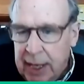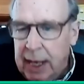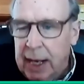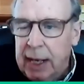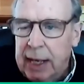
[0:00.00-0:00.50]

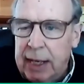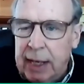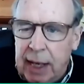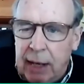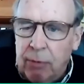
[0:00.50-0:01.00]
Uh, he,
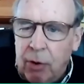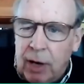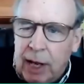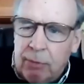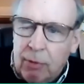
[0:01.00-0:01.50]
he, wrote,
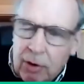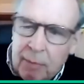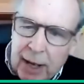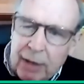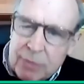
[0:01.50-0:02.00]
he wrote
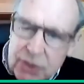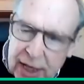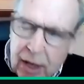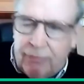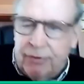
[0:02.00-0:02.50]
about
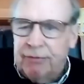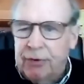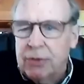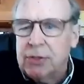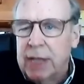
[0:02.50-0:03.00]
himself at
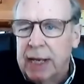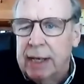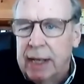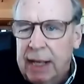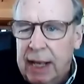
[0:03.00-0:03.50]
first
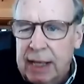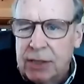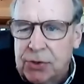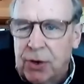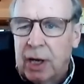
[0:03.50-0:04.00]
and his
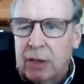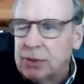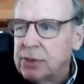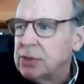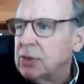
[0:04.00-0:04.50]

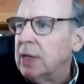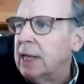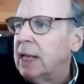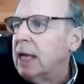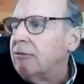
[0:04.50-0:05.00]
struggles, his early
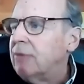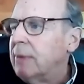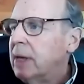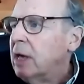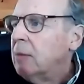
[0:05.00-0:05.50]
life.
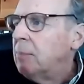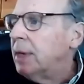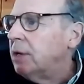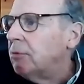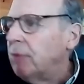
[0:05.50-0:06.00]
But
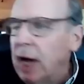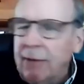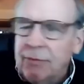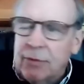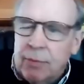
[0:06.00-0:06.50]
he
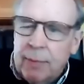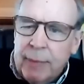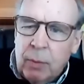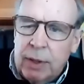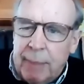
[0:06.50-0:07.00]
arrived
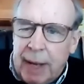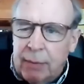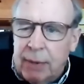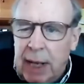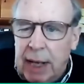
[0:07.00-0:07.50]
with about
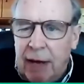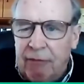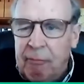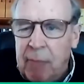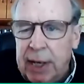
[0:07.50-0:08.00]
enough
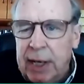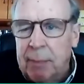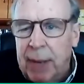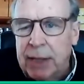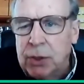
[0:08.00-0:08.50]
money to
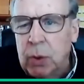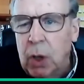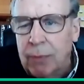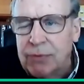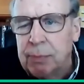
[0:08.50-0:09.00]
buy two
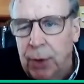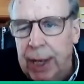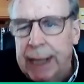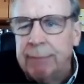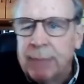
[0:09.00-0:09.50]
loaves of
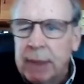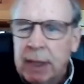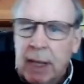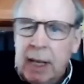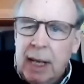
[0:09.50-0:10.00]
bread.
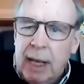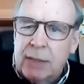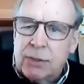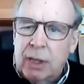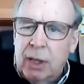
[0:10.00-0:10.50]

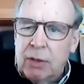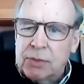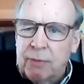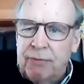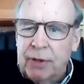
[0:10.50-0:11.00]
His clothes
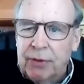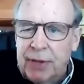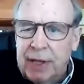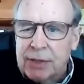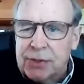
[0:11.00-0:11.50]
were
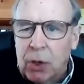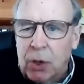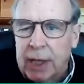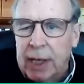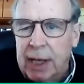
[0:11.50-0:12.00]
filthy and
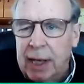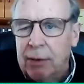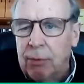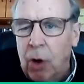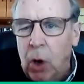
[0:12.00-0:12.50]
soaking. He had
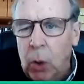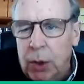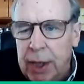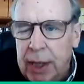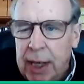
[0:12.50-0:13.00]

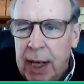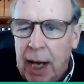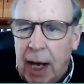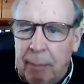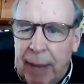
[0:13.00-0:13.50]
rowed
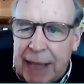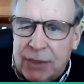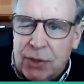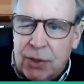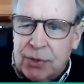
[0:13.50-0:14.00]
uh,
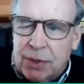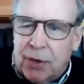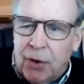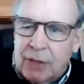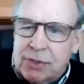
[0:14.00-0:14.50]
passengers
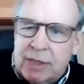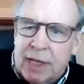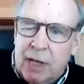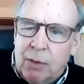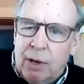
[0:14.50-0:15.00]
across the
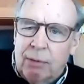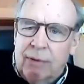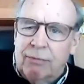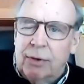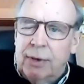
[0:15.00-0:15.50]
Delaware
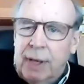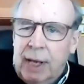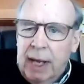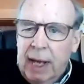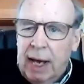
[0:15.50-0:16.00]
River.
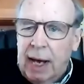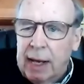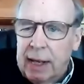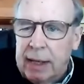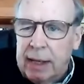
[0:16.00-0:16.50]
Uh,
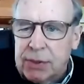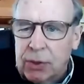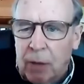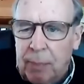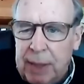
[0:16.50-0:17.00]
he
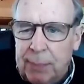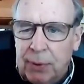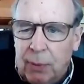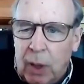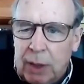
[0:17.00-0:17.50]
saw
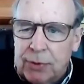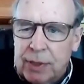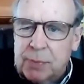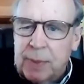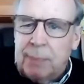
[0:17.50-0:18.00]
people, well
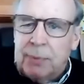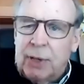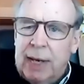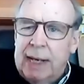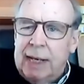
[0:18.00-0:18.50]
dressed people,
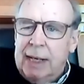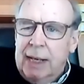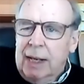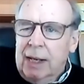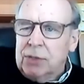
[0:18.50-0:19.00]
heading
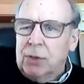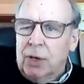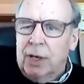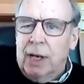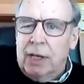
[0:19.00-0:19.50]

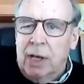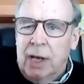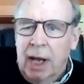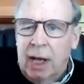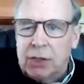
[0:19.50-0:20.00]
toward
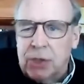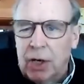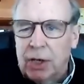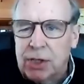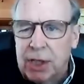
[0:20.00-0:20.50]
a
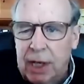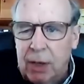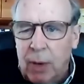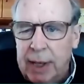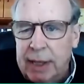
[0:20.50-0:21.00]
church and he
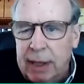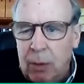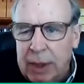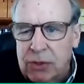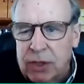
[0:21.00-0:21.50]
went in and
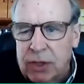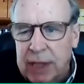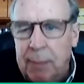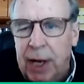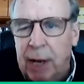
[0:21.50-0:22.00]
went to sleep
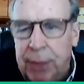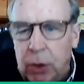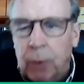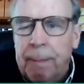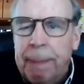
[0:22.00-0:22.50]
on a
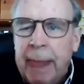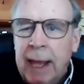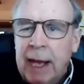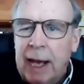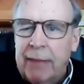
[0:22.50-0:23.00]
pew.
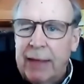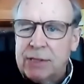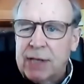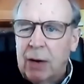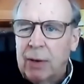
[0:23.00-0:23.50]
And uh, that's
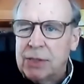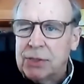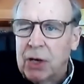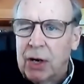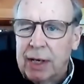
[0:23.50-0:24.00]
how he
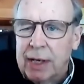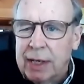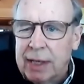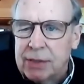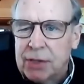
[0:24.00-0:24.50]
started
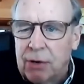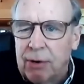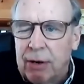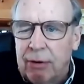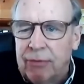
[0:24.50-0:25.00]
his
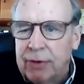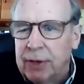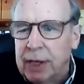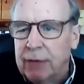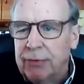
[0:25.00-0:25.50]
career in
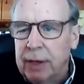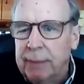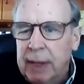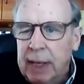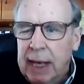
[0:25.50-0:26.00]
Philadelphia.
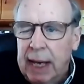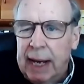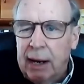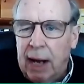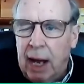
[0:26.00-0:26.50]
And
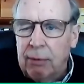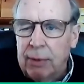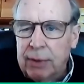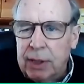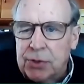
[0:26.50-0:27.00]
I, I
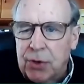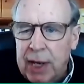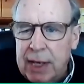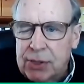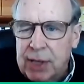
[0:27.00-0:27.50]
really
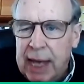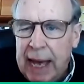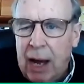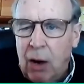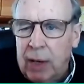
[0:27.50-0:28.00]
trace
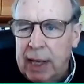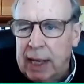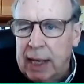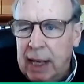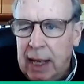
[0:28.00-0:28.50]
how
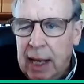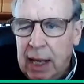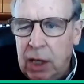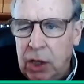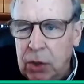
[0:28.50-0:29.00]
he
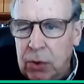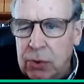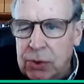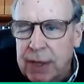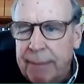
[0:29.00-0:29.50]

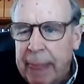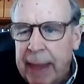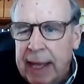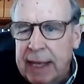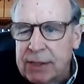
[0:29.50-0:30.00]
used
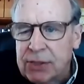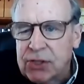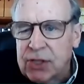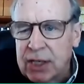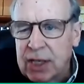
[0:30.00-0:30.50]

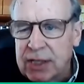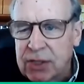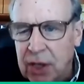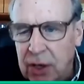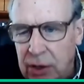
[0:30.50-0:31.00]
his,
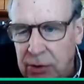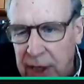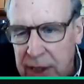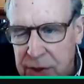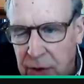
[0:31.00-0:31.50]
his,
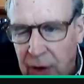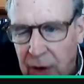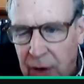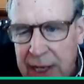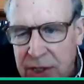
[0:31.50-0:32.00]
his
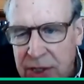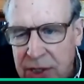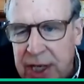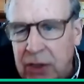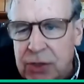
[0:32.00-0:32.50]
great
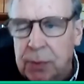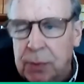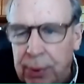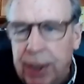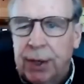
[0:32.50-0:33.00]
skills as a
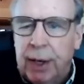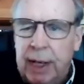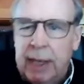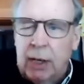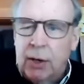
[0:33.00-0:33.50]
printer. He
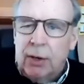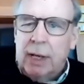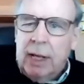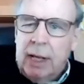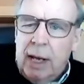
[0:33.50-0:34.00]
learned
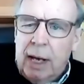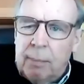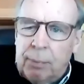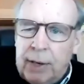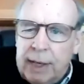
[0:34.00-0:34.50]
uh,
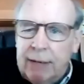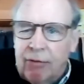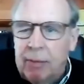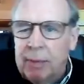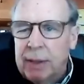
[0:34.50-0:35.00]
printing
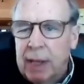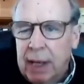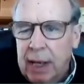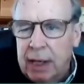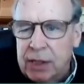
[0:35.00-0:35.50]
from uh,
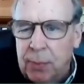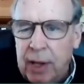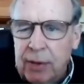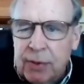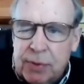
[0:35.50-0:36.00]
his
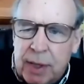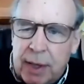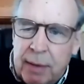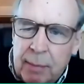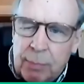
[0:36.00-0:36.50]
brother's
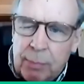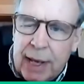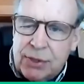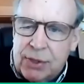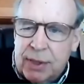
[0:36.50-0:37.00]

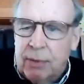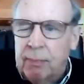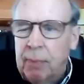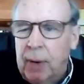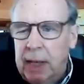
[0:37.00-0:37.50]
press
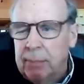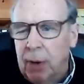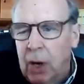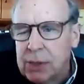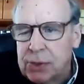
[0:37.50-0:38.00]
in, in
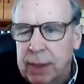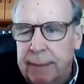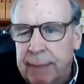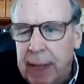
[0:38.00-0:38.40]
Boston.